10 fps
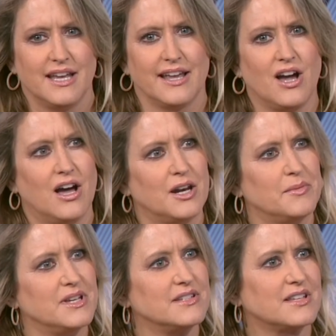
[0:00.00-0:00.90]

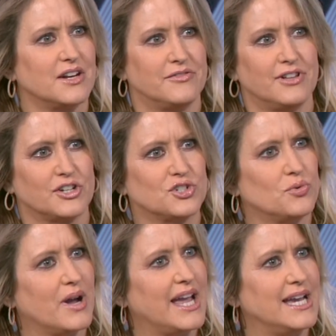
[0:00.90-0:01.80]
economies kind of
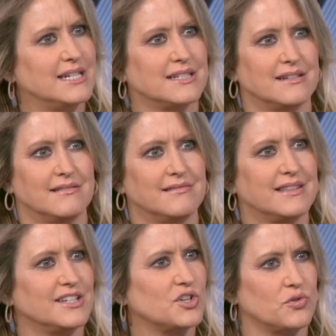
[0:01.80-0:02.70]
fluctuate and
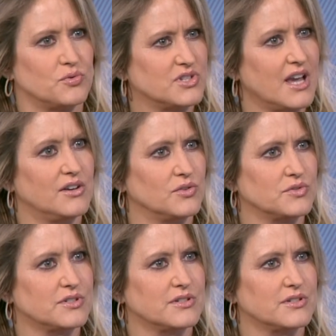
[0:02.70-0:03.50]
things go through cycles.